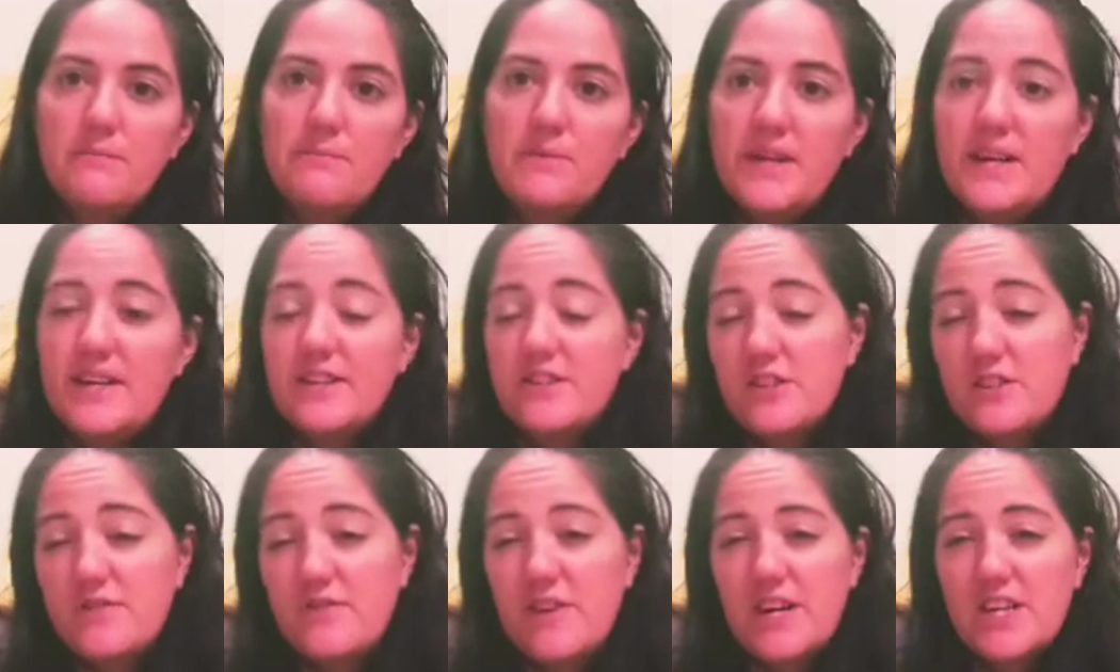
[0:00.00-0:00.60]

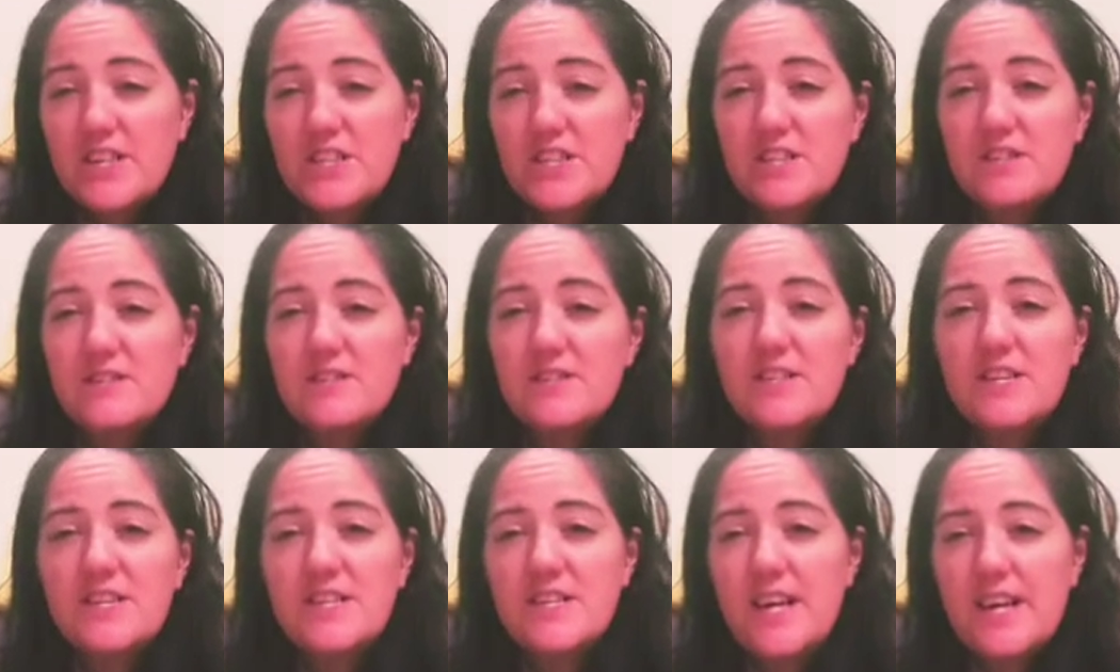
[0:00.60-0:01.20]
Plantar fascia is
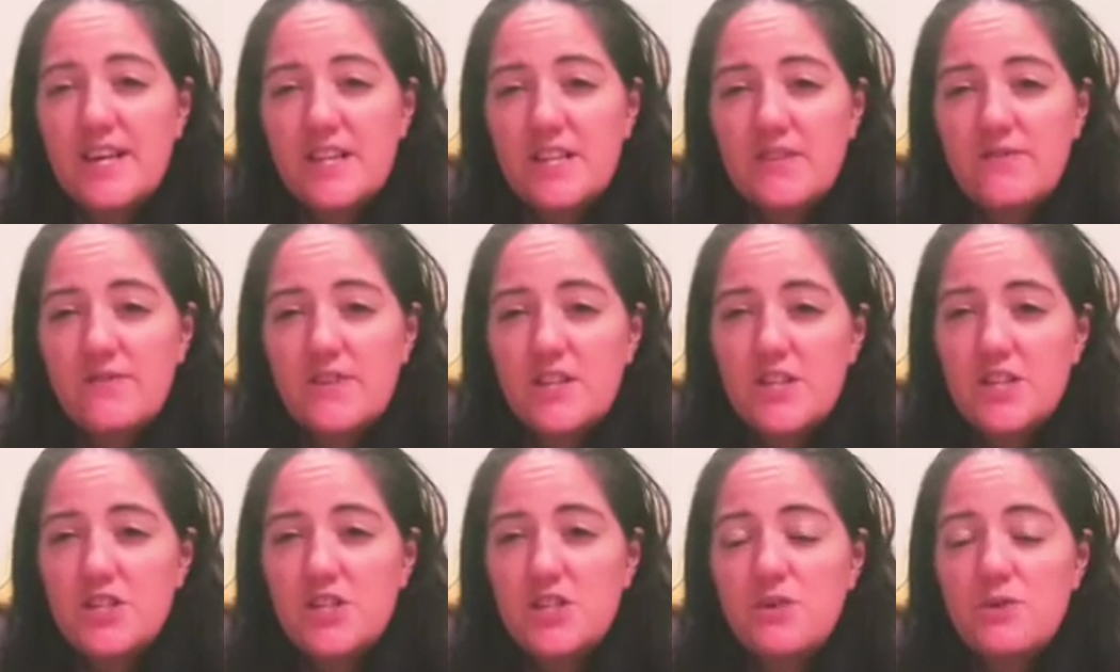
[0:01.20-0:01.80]
connective
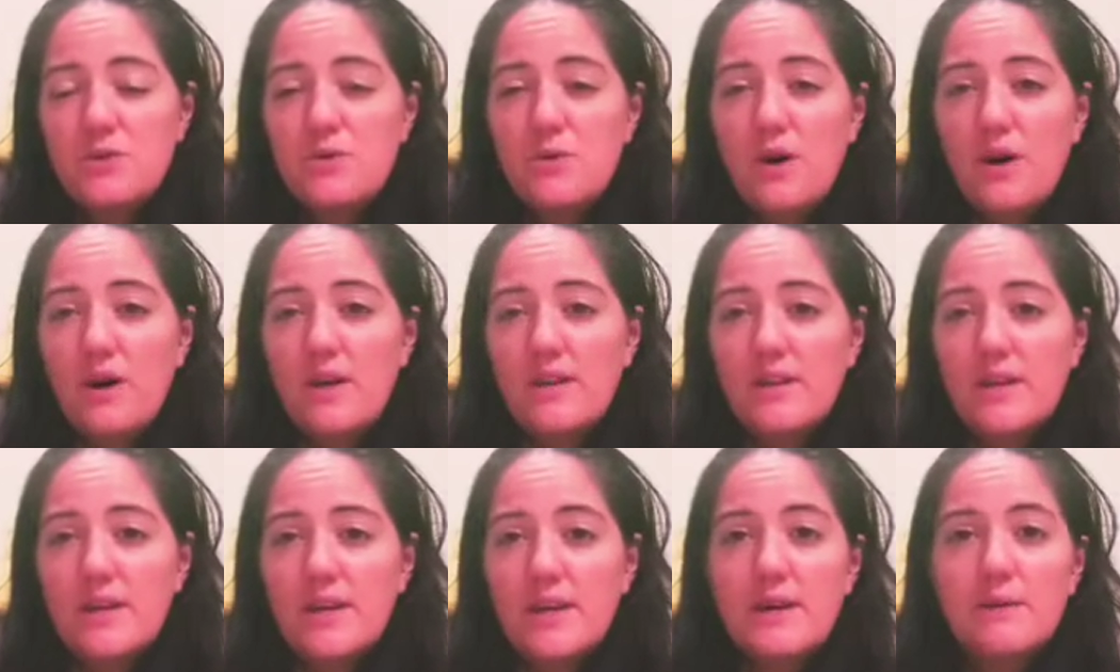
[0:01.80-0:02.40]
tissue
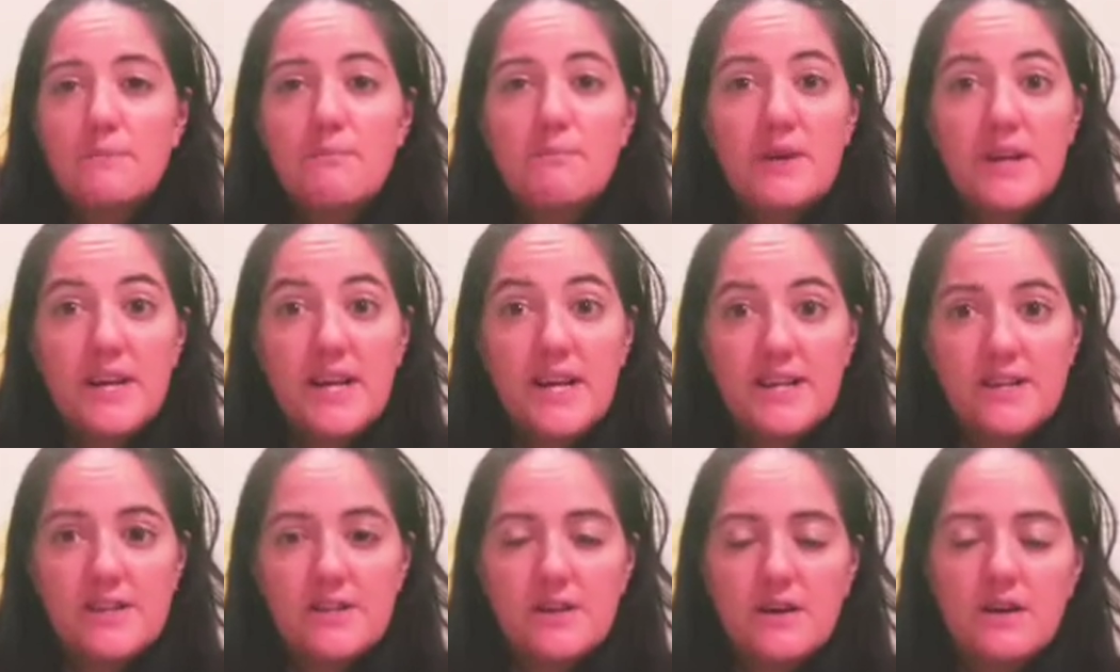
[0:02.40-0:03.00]
on the
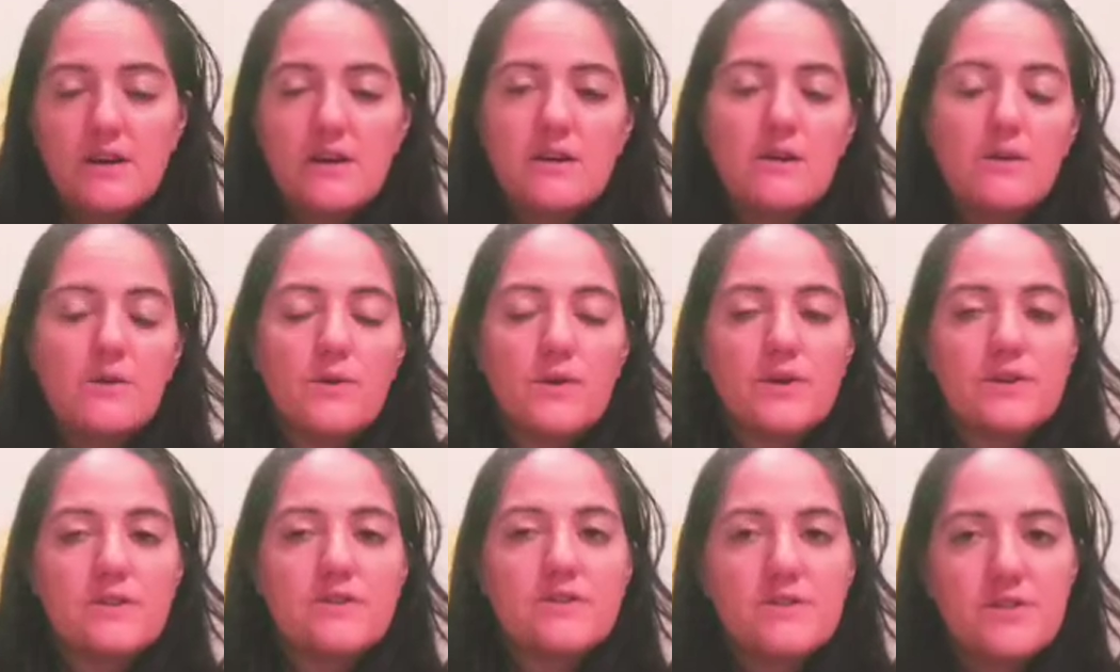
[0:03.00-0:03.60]
plantar,
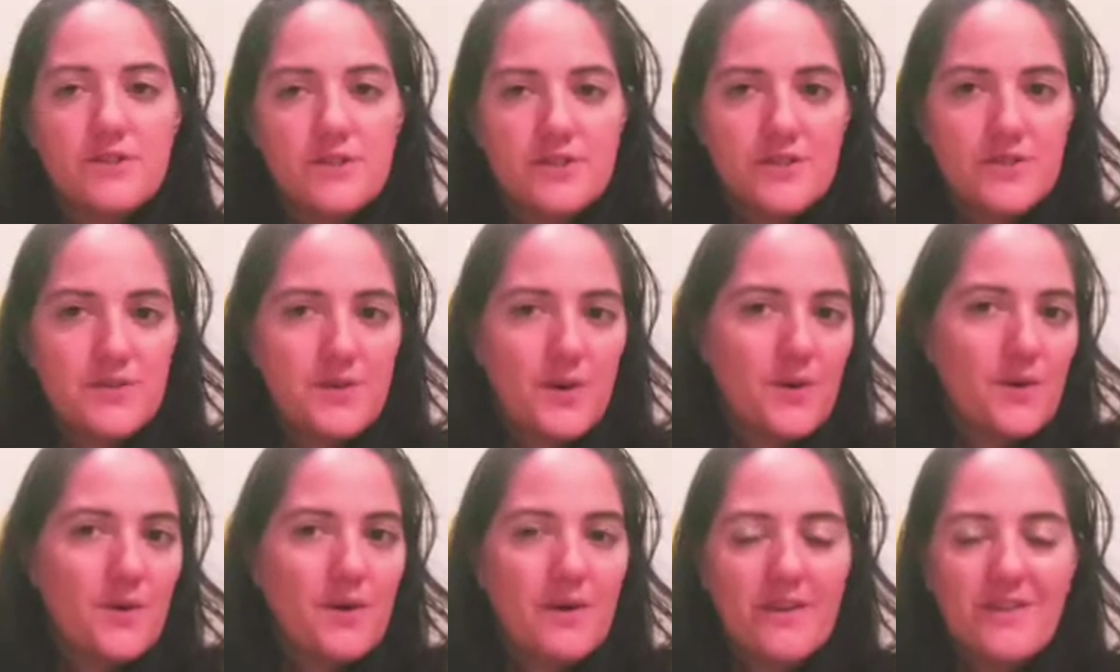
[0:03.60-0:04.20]
or
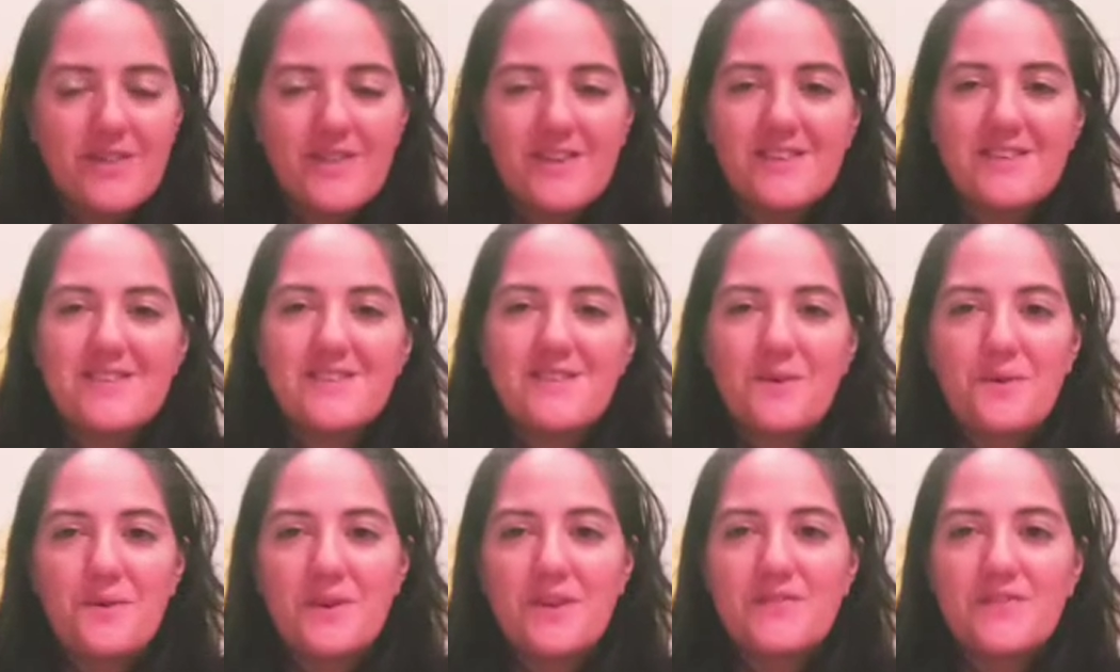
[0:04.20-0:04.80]
on the
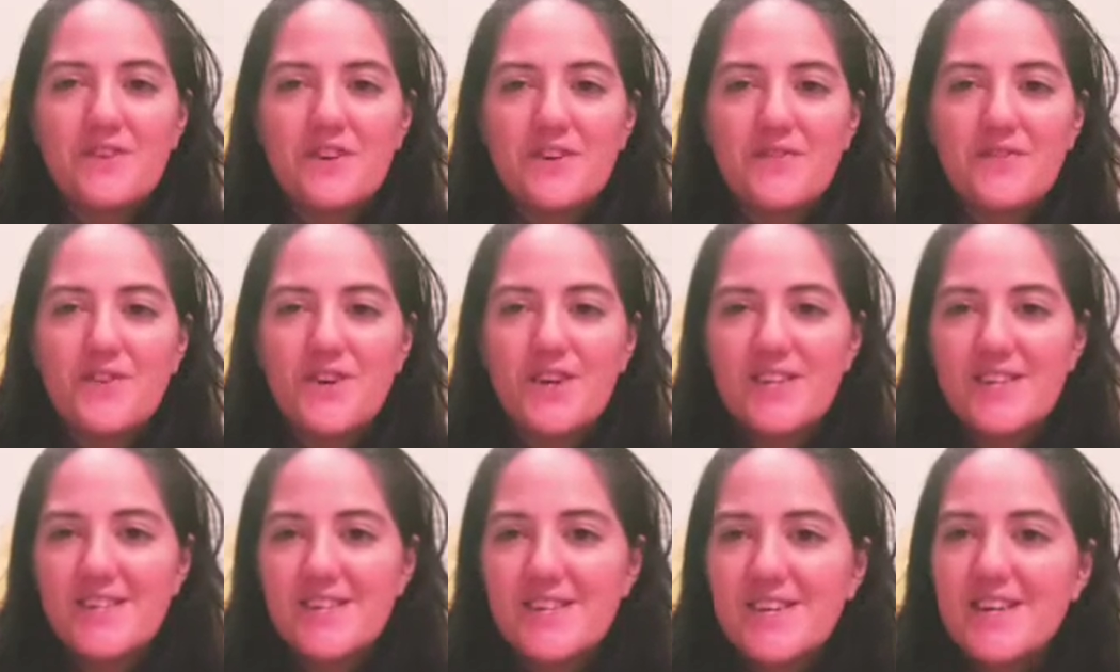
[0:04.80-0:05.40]
sole of your
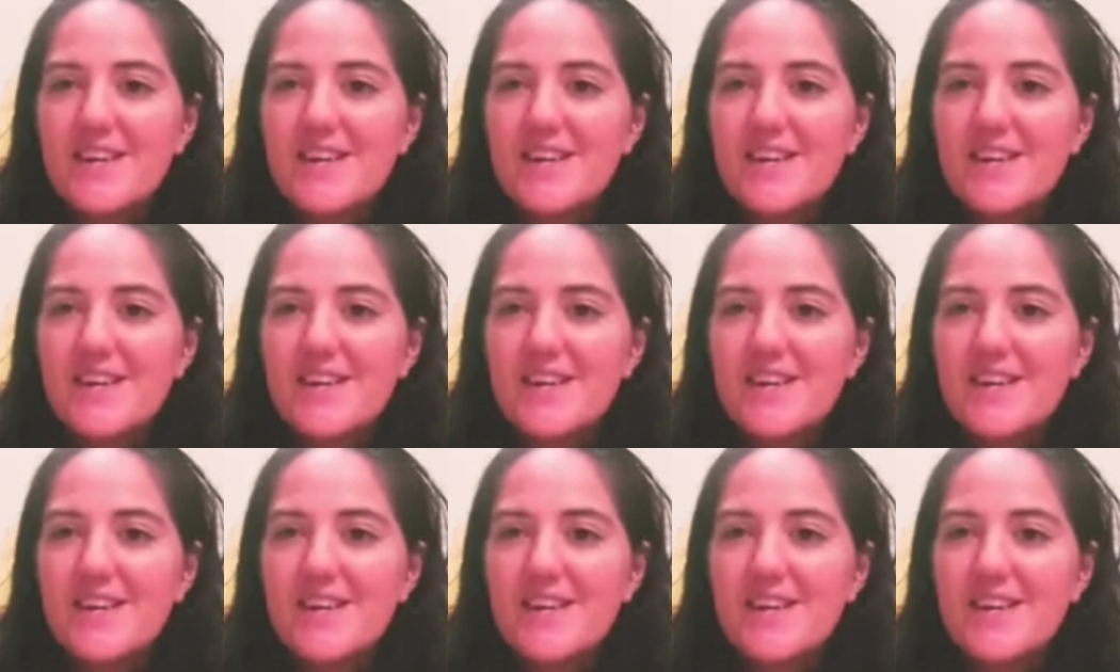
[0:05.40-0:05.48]
foot.